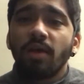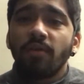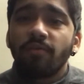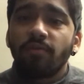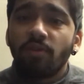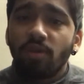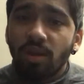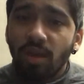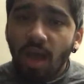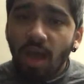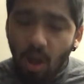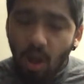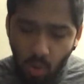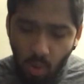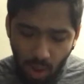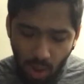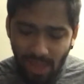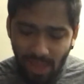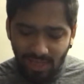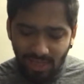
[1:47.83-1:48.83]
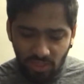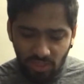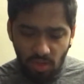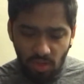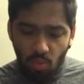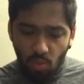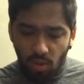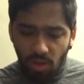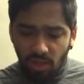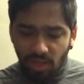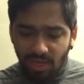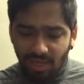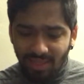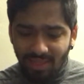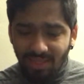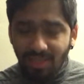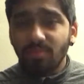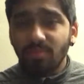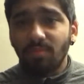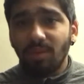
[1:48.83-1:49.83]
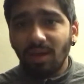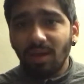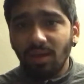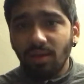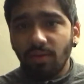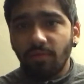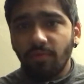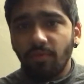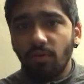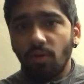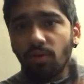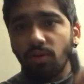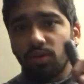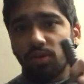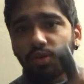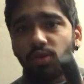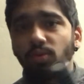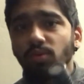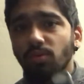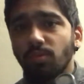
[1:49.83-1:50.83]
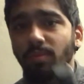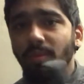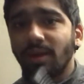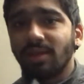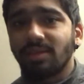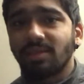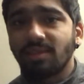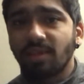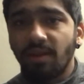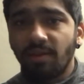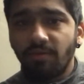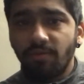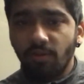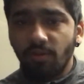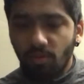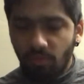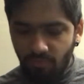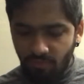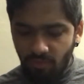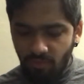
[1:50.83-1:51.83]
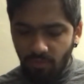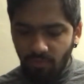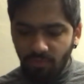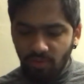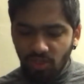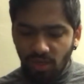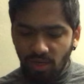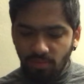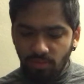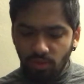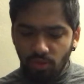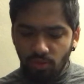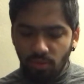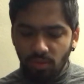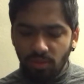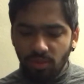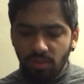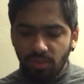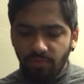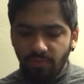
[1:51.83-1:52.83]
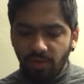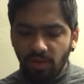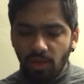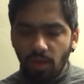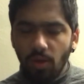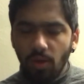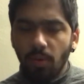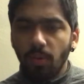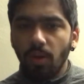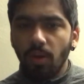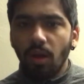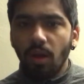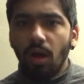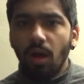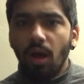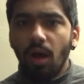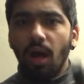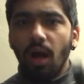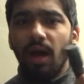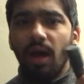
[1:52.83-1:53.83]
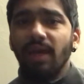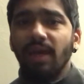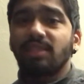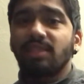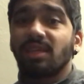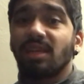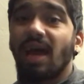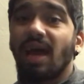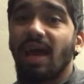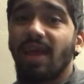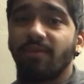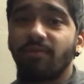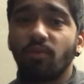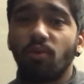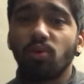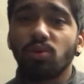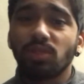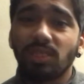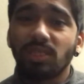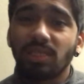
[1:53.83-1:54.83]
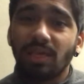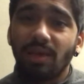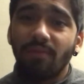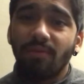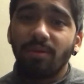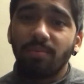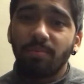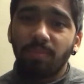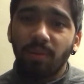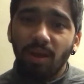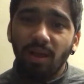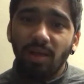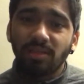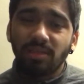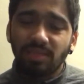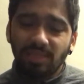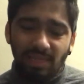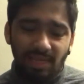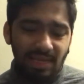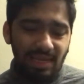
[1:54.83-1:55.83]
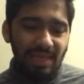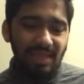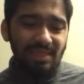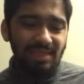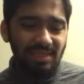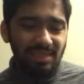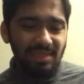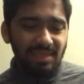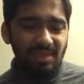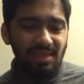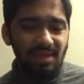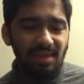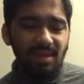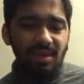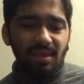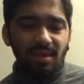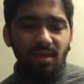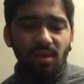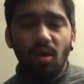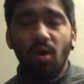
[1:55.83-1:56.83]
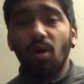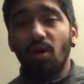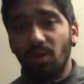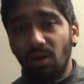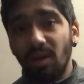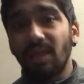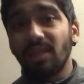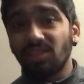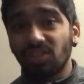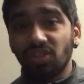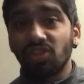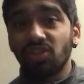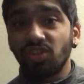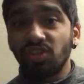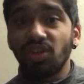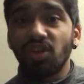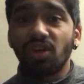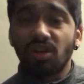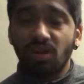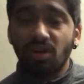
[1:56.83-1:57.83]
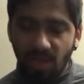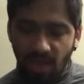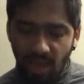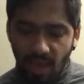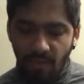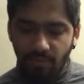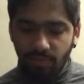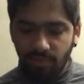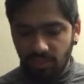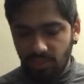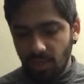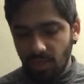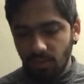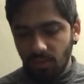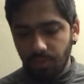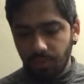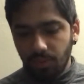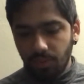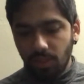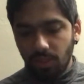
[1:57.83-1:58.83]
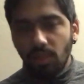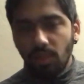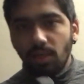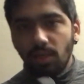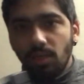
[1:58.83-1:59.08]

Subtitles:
For now, I actually want to connect this microphone to my cell phone from which I'm shooting this video. It's an iPhone 7 Plus. Let's see, or let's hear how it sounds.